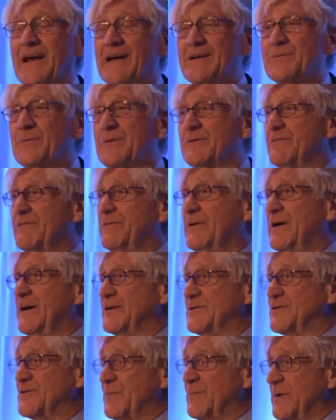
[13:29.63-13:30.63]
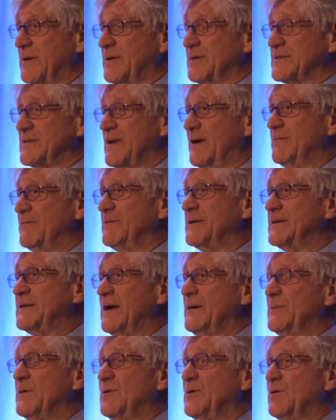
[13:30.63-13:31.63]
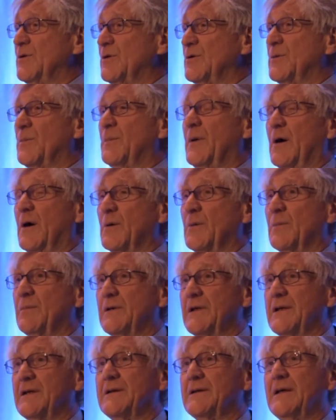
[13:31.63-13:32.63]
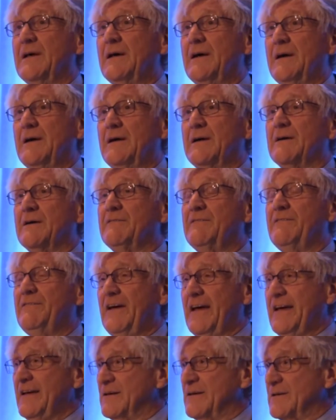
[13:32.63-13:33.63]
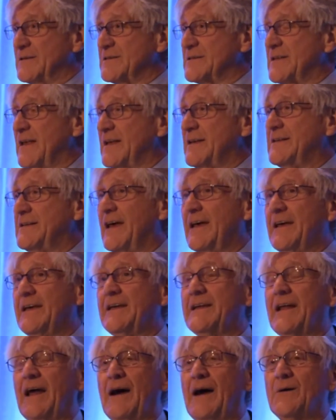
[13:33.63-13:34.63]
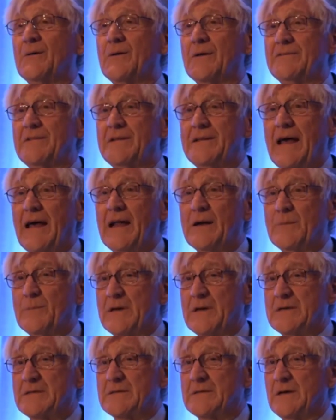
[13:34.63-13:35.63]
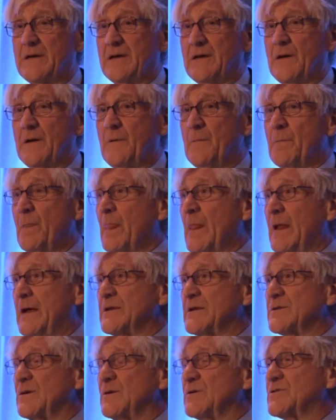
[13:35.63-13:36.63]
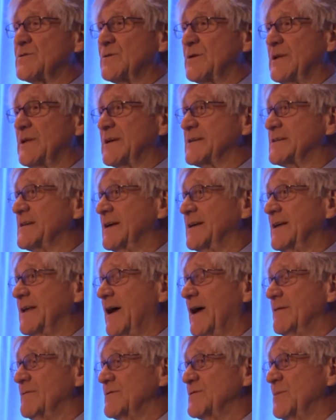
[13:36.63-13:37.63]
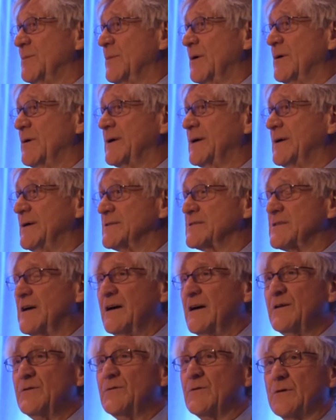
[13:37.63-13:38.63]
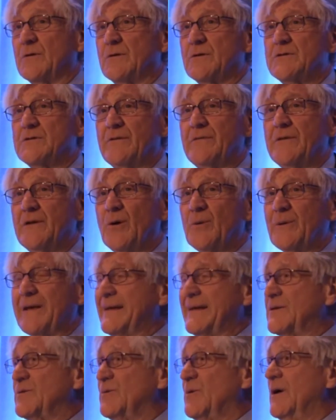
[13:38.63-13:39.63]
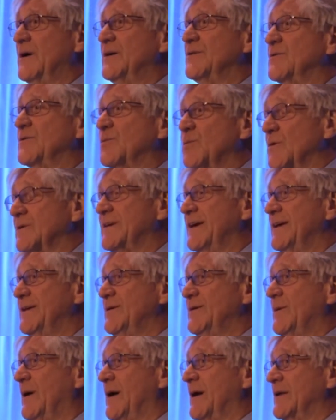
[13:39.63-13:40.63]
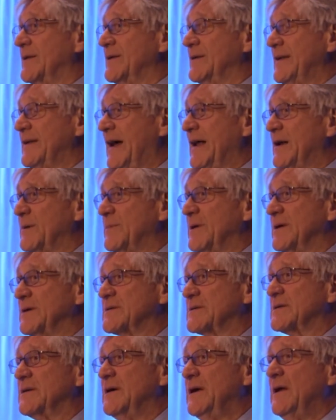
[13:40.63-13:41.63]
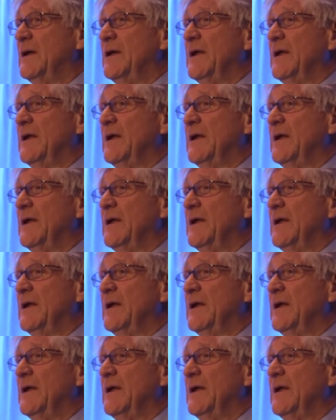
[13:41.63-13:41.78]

has been fudged because every time a nuclear power plant fails, they take it out of the database. So it's sort of like saying the average American is one hundred, because if you don't get to one hundred, we'll take you out of the database.